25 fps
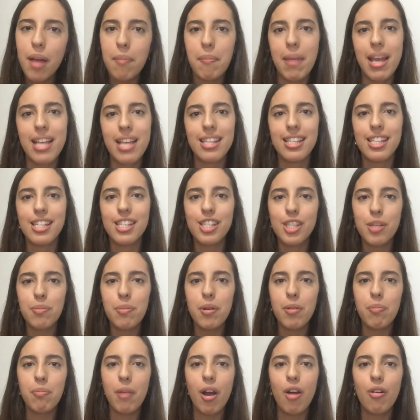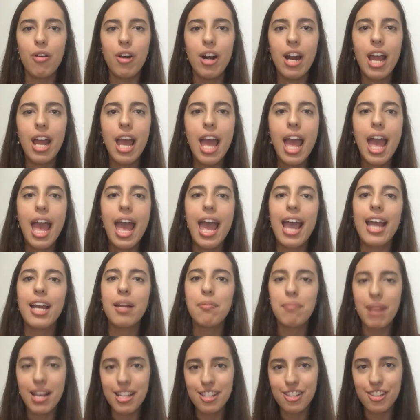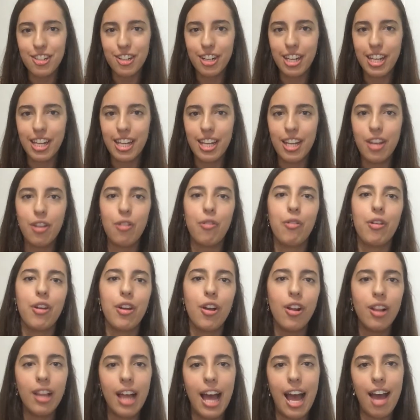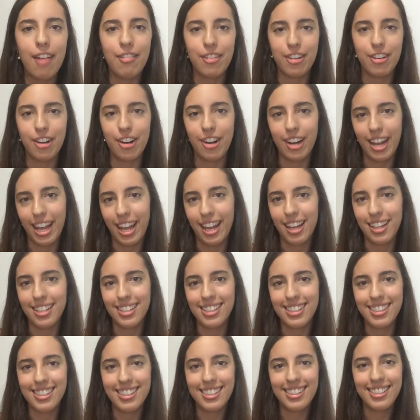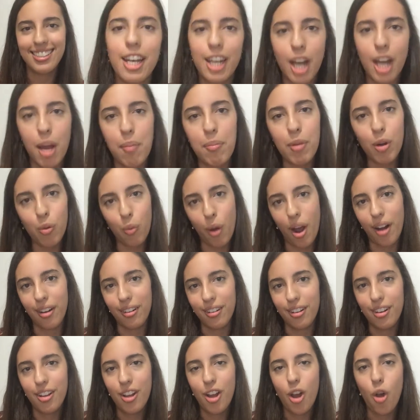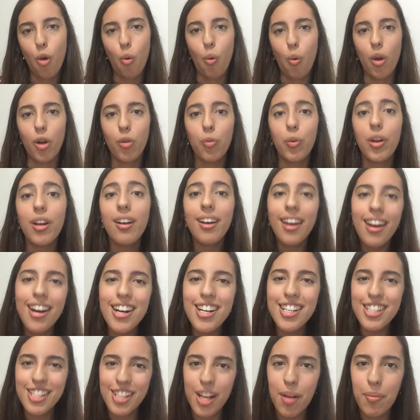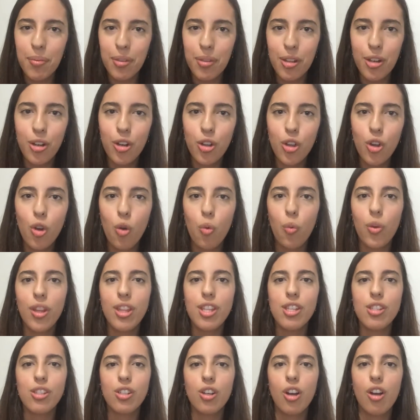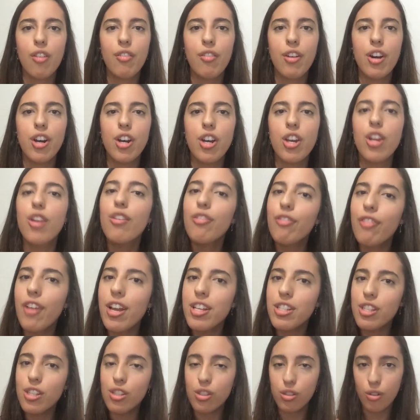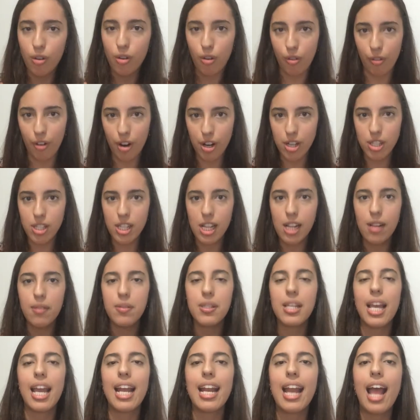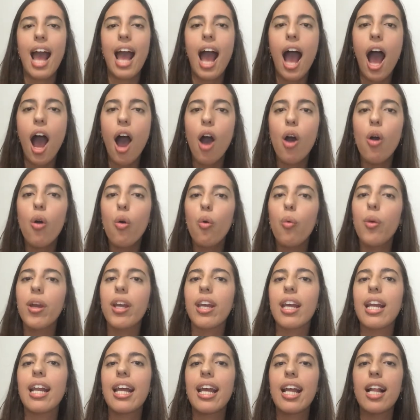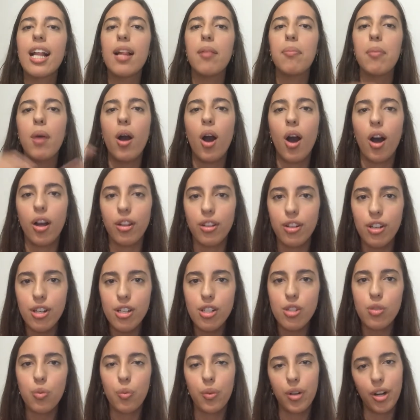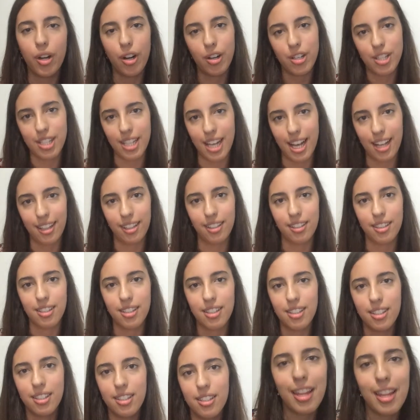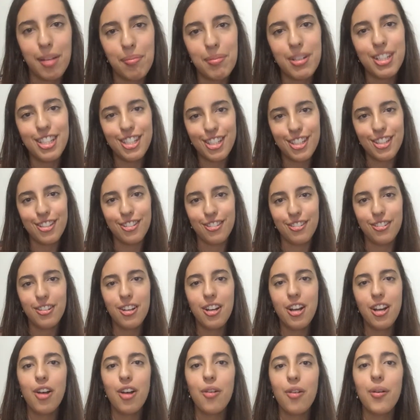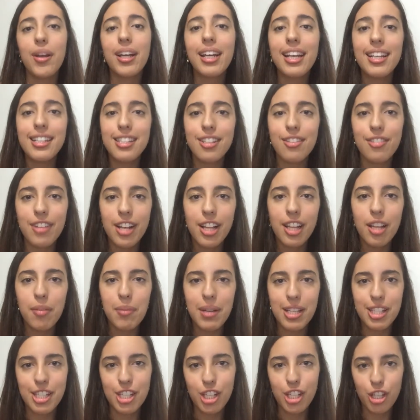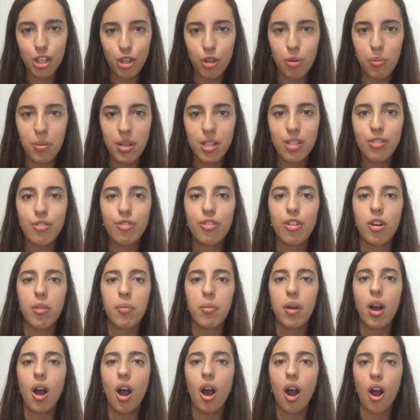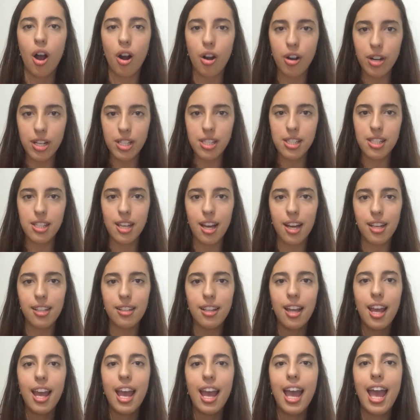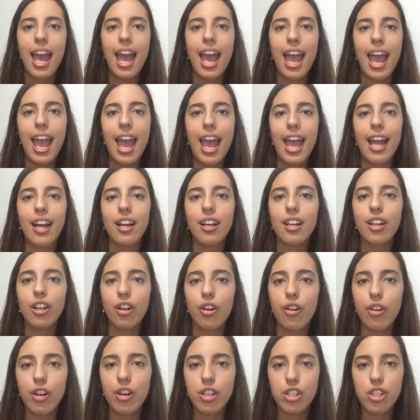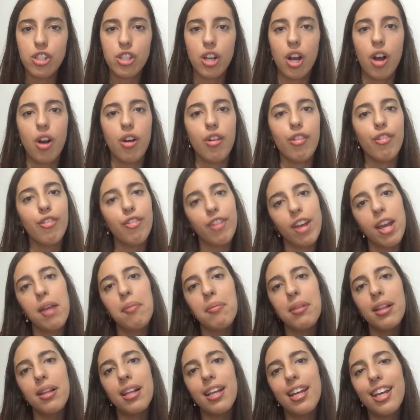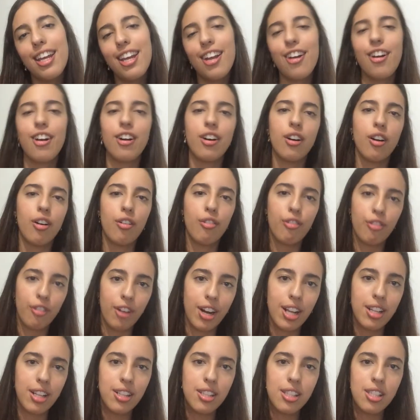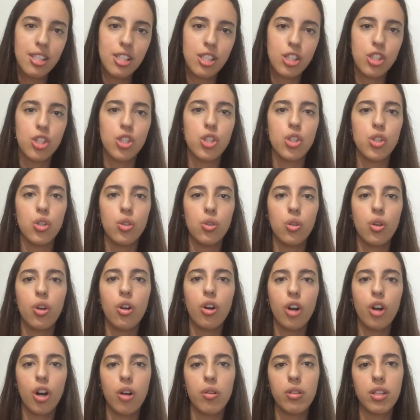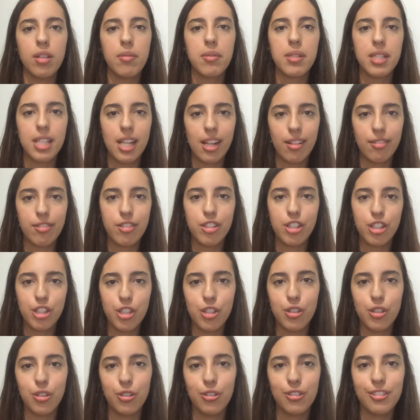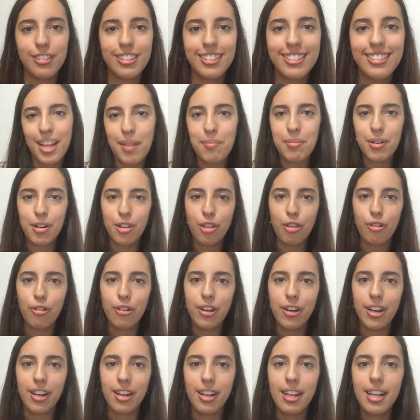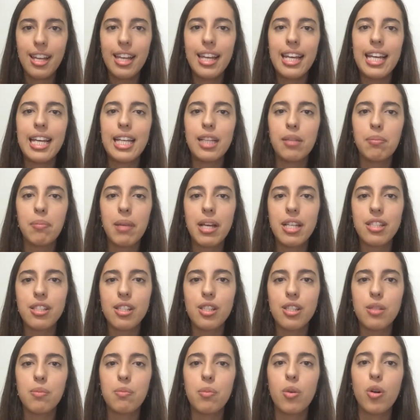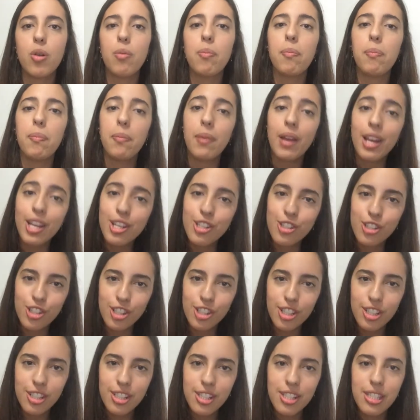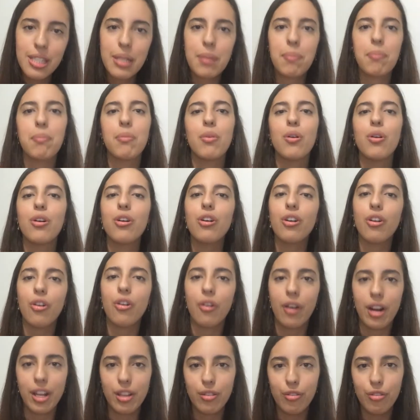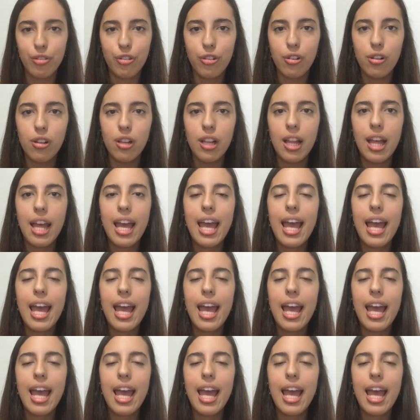amazing superpower and the master key we all have in our hands. Number 1. When we learn something new, we discover new faces of ourselves and how we can help others with our talents. Number 2. We can develop as humans from our inside and encourage our family or our friends to grow themselves too. Number 3. It makes us more patient, more grateful,